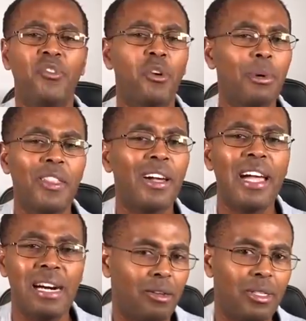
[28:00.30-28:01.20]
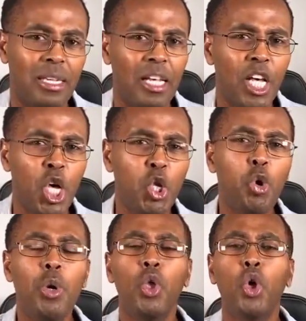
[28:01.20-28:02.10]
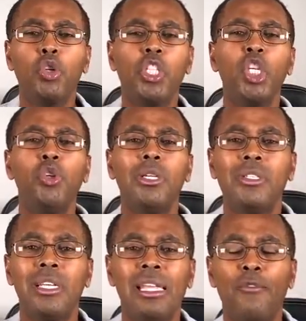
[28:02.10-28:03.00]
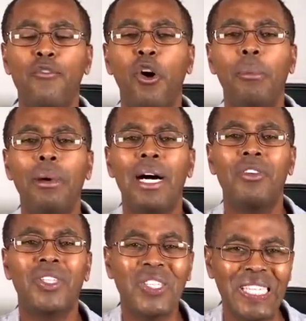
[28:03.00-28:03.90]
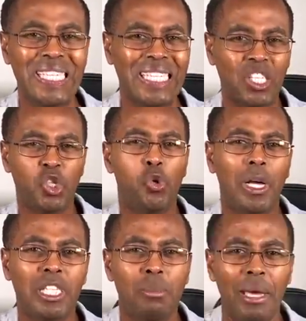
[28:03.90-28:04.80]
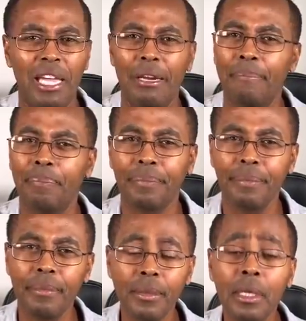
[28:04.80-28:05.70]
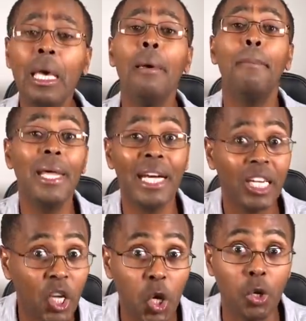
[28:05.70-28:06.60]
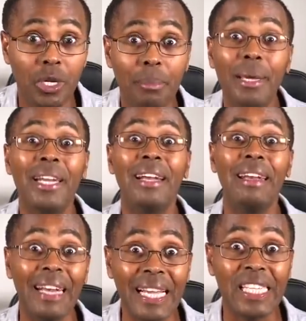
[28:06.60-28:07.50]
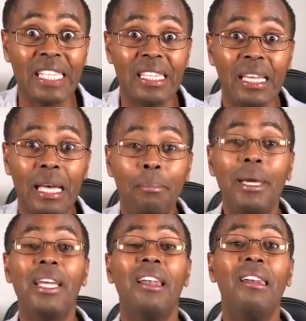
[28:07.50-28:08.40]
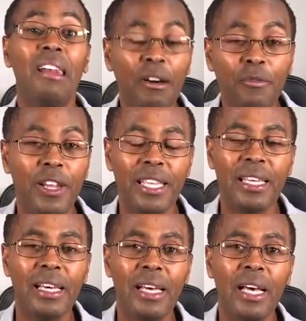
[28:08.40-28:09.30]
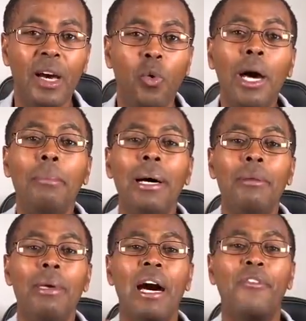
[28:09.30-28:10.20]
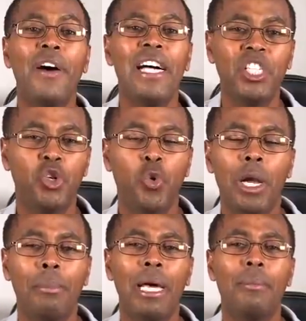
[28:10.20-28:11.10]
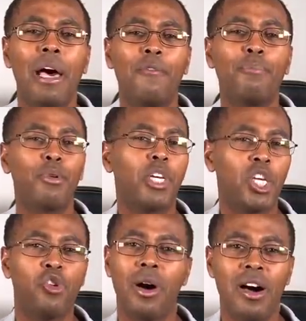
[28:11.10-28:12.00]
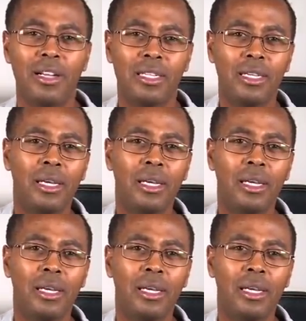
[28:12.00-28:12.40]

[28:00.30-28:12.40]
from other girls, you will continuously form a resistance towards men. Men are good. Men are nice. Men are lovely. One man may have hurt you. One man may have broken your heart.